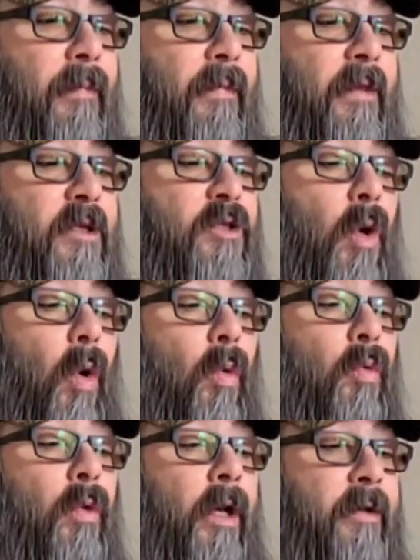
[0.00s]
This
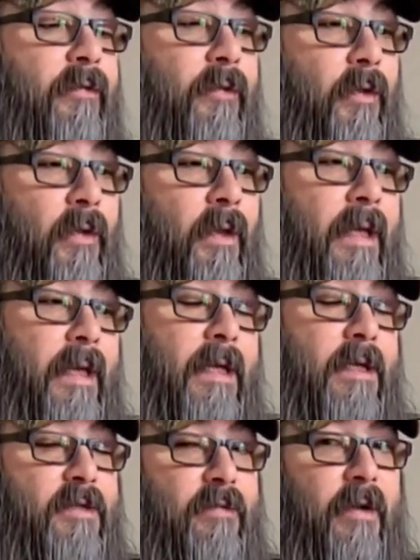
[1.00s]
whole rifle
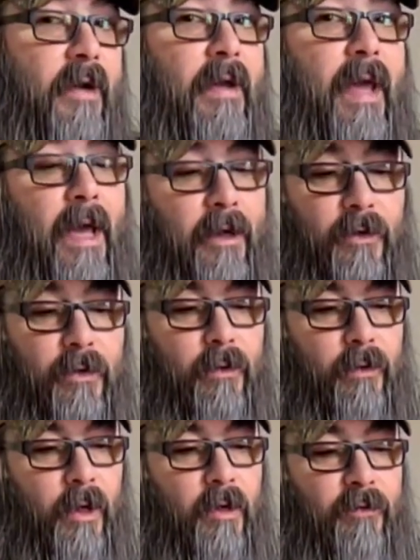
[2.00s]
is a very accurate
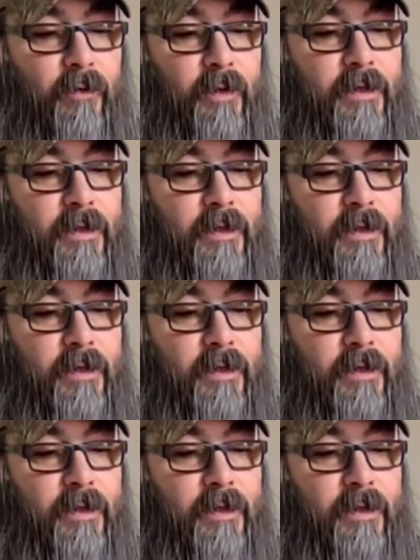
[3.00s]
rifle.